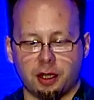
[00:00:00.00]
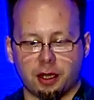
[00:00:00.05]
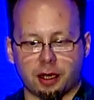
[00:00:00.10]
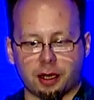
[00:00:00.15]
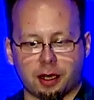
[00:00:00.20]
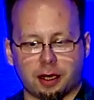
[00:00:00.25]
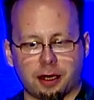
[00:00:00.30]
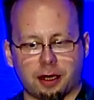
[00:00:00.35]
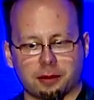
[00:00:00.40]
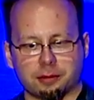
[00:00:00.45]

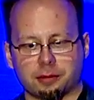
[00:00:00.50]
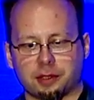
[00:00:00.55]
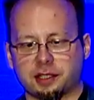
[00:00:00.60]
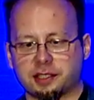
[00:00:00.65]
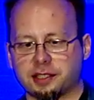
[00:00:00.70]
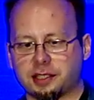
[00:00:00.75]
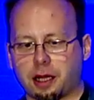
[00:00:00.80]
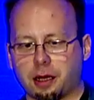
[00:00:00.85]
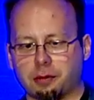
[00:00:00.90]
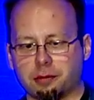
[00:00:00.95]
There's
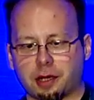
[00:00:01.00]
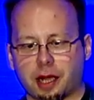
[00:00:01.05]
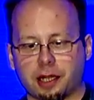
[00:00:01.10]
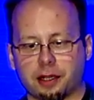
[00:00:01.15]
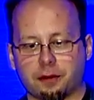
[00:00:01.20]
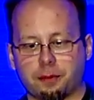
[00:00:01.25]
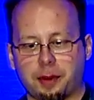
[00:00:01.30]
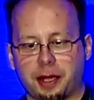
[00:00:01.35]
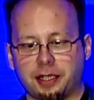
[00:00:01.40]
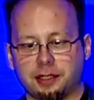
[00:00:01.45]
some kind
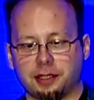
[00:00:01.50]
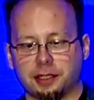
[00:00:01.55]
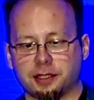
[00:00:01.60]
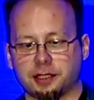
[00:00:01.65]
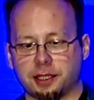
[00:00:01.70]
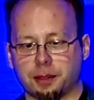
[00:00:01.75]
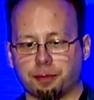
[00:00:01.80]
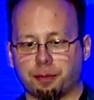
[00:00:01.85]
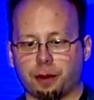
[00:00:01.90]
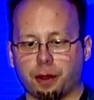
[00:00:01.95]
of basic,
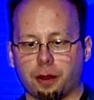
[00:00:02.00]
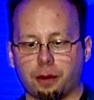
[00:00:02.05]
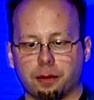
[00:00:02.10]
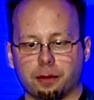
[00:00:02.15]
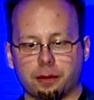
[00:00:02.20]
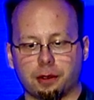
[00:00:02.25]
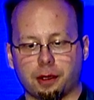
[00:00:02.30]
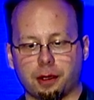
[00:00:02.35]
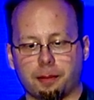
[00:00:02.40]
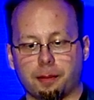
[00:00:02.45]
simple
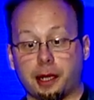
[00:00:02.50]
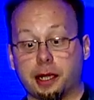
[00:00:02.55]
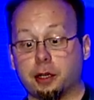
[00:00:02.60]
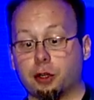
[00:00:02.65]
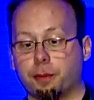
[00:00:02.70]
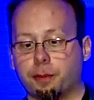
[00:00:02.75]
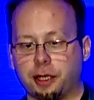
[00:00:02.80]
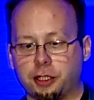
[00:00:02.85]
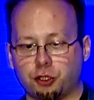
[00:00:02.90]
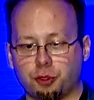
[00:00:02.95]

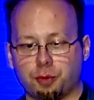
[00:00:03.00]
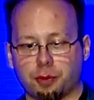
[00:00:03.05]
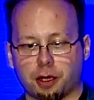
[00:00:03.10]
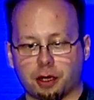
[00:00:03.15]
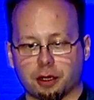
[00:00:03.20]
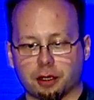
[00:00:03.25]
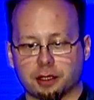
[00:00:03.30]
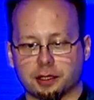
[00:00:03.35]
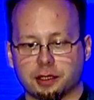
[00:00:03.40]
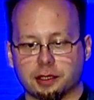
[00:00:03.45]
micro
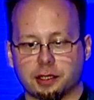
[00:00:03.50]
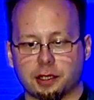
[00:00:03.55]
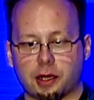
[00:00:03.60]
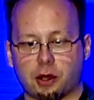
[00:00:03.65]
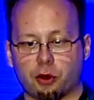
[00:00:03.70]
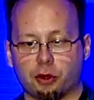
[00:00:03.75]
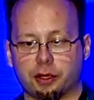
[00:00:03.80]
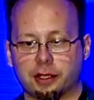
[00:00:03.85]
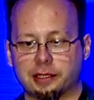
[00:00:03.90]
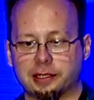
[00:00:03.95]
benchmarks
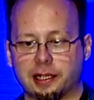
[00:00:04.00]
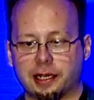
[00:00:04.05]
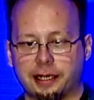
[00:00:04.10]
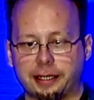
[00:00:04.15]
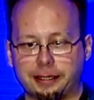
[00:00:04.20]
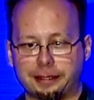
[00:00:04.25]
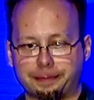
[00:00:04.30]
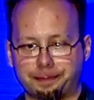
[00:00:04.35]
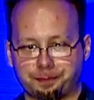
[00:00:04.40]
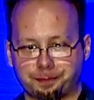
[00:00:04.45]
on the
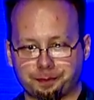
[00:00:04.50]
slide.